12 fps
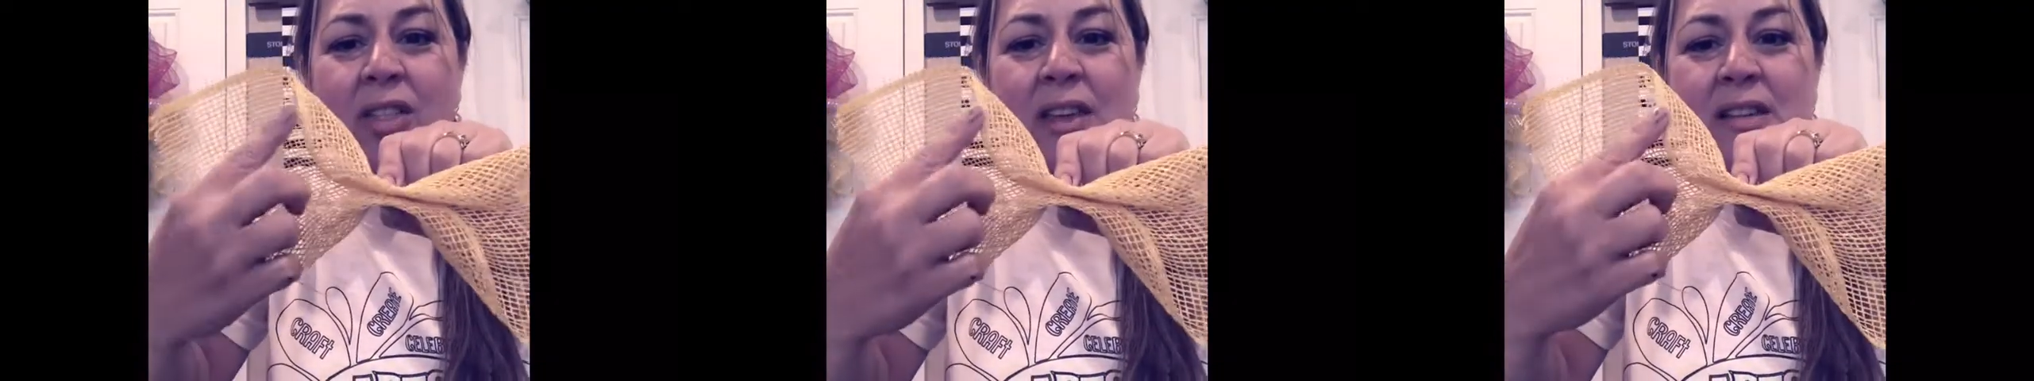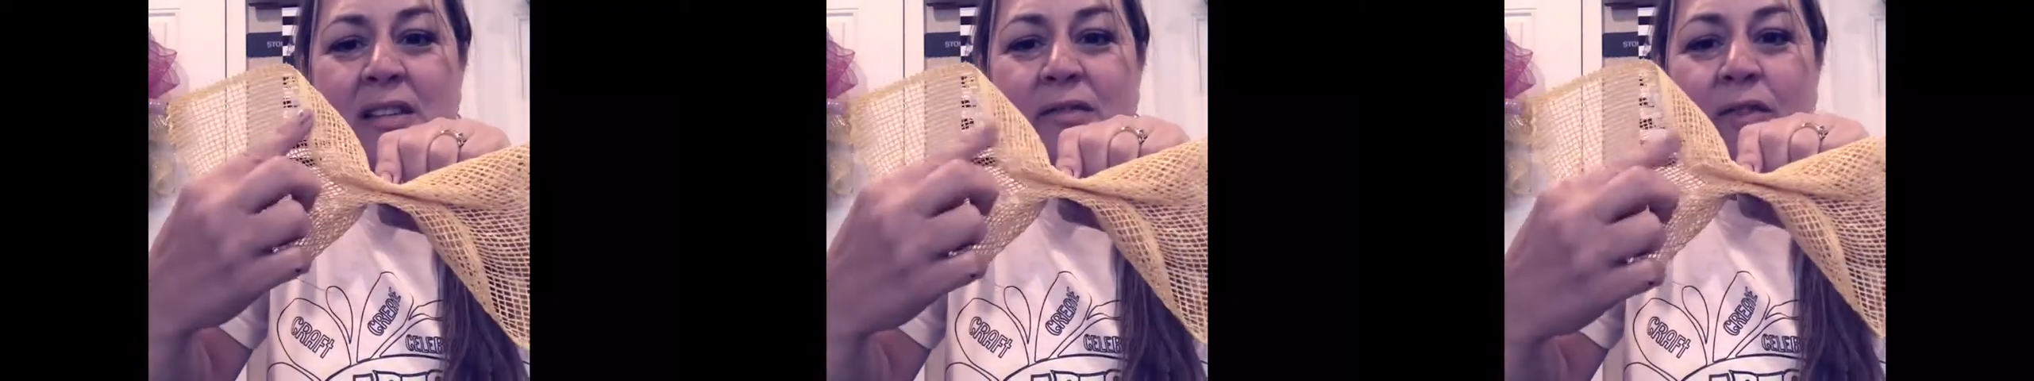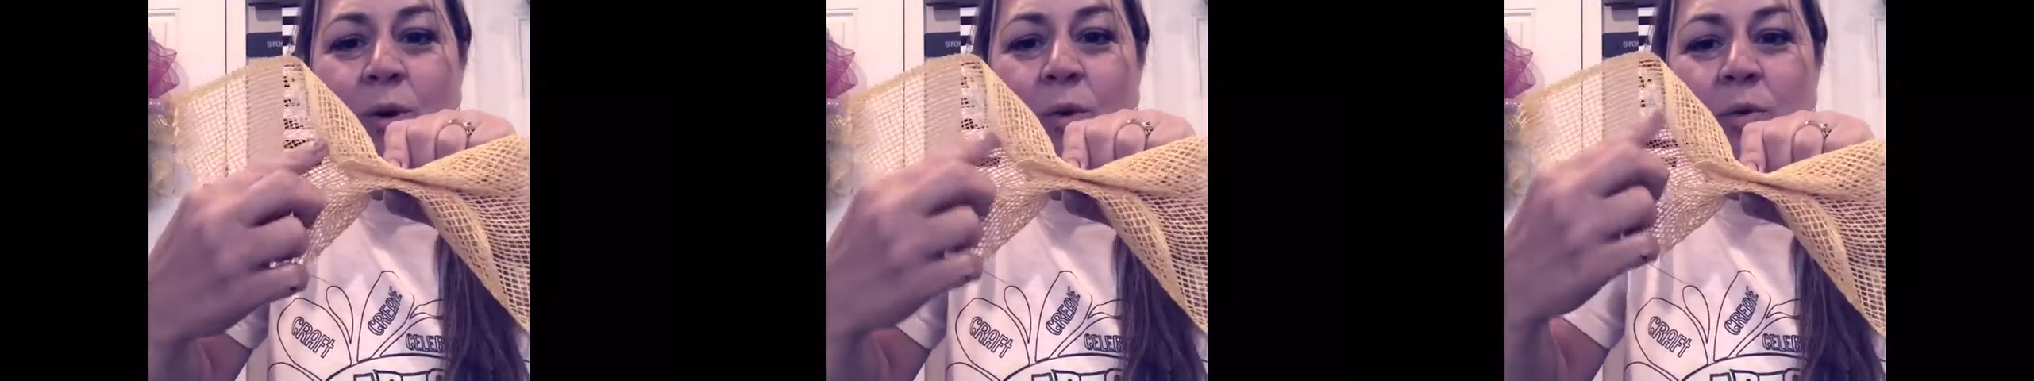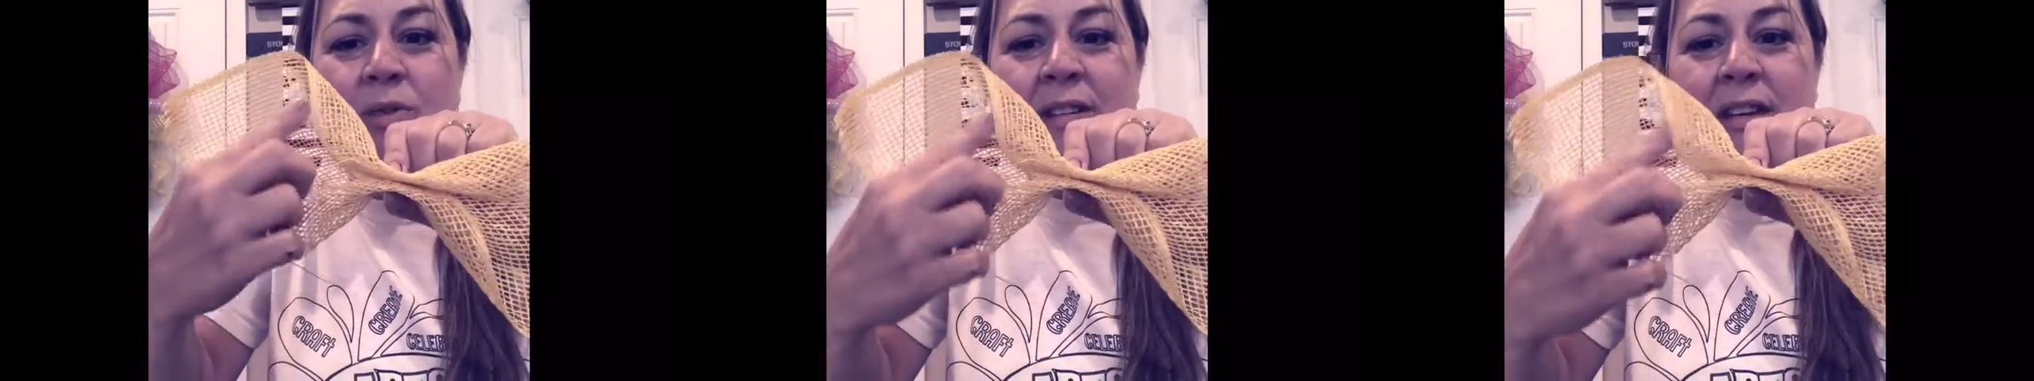these
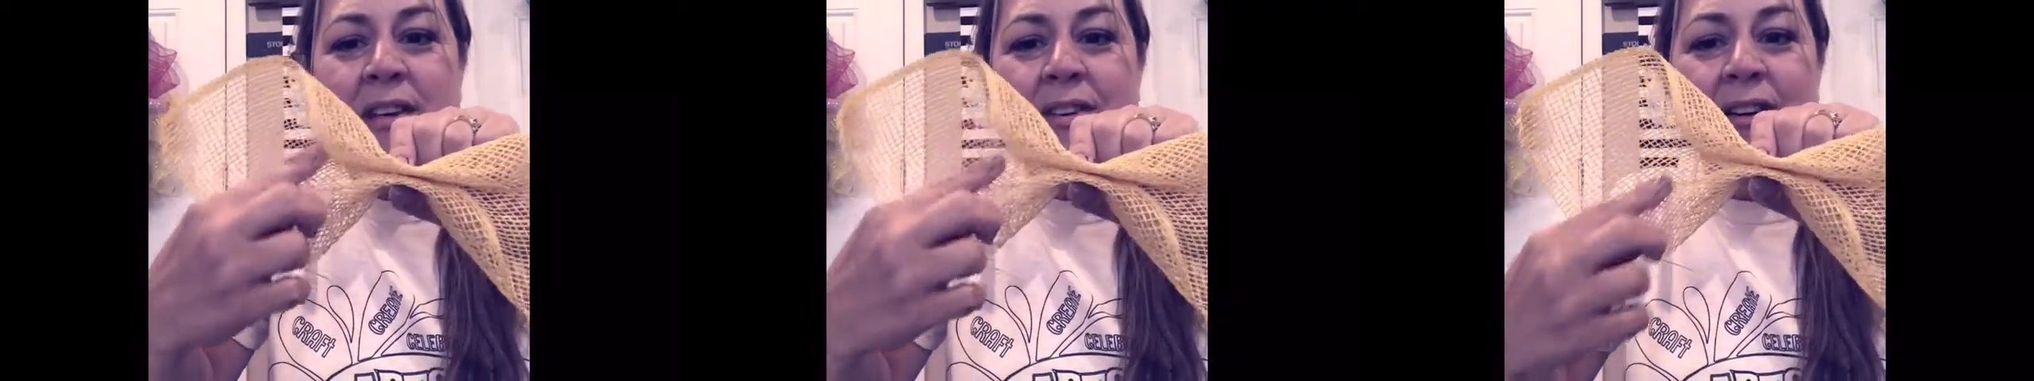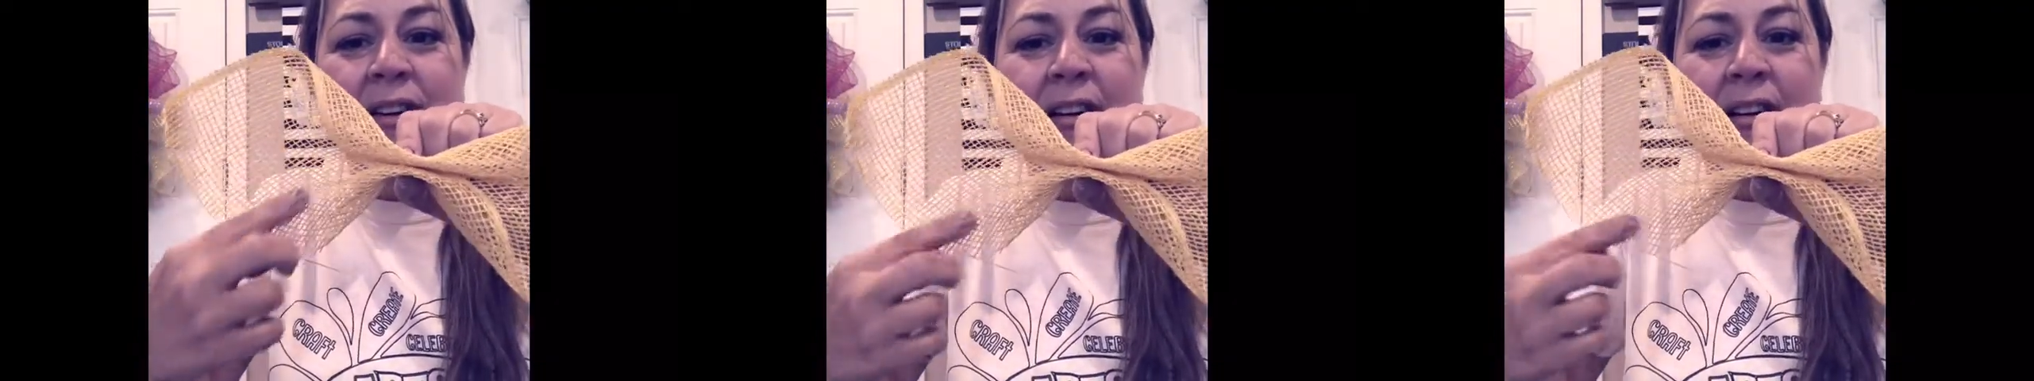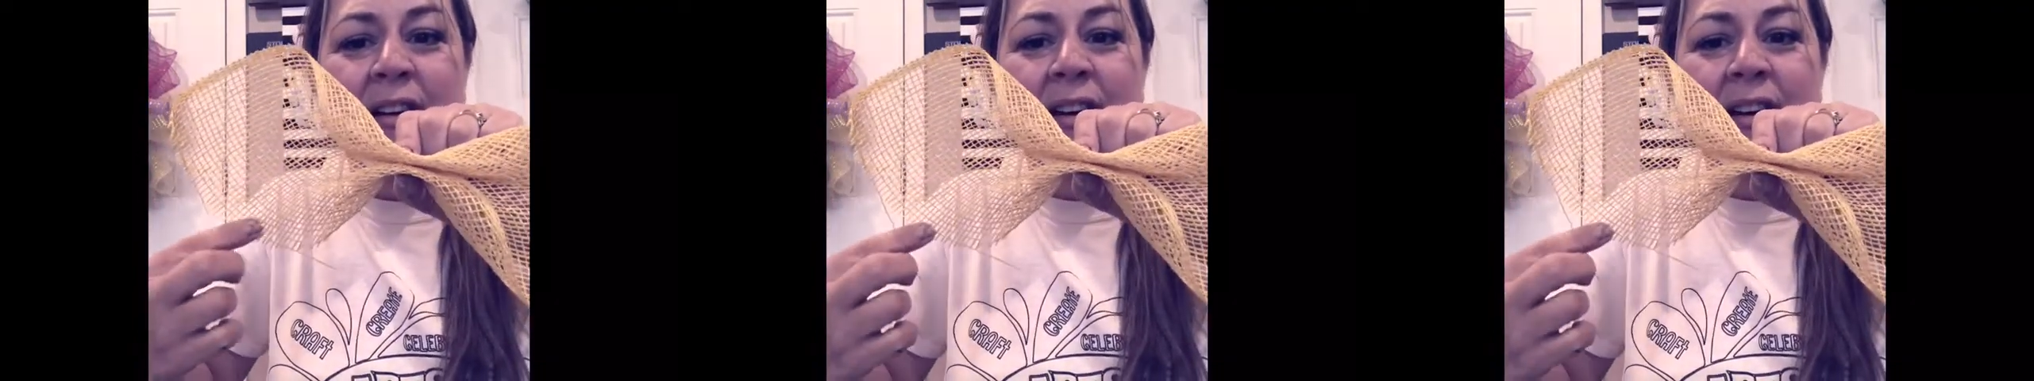folds here?